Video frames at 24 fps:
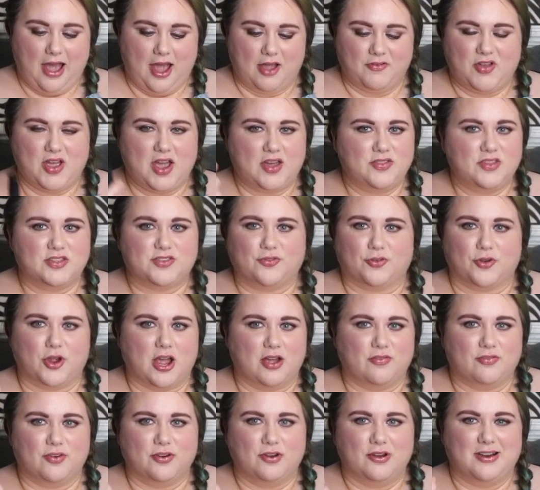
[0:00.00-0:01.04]
I've had this
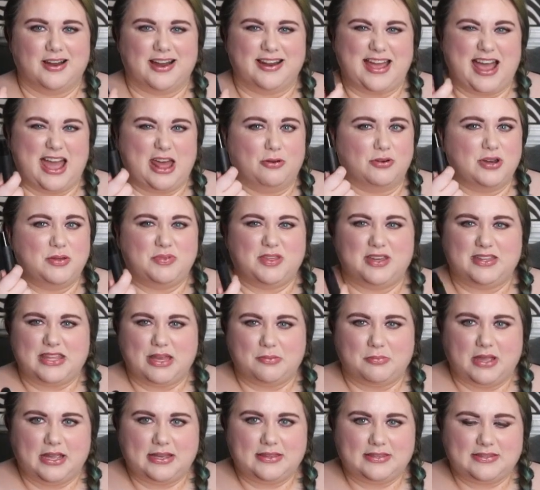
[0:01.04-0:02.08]
forever. I don't even think
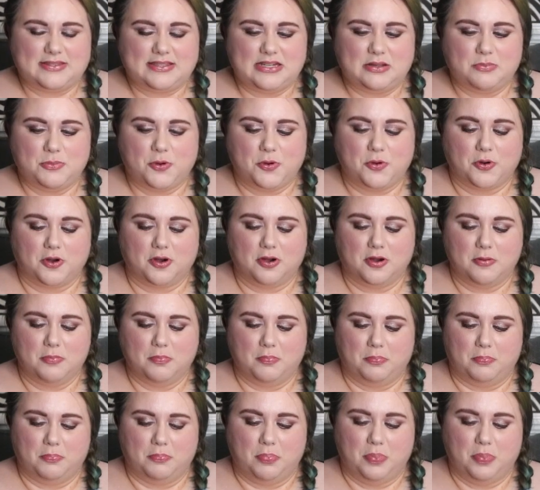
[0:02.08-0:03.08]
they make this anymore.